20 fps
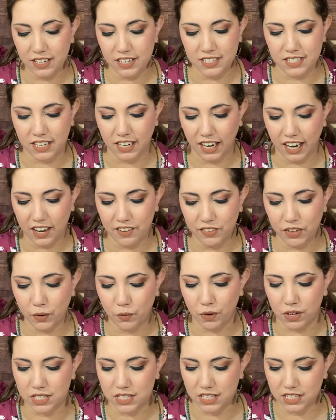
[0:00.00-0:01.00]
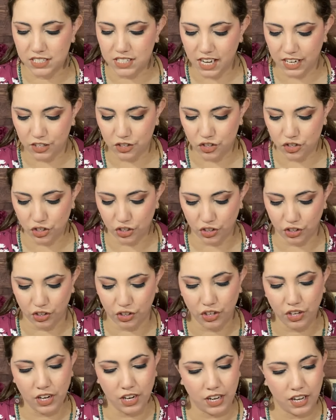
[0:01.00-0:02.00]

Is it heavy? What's the texture?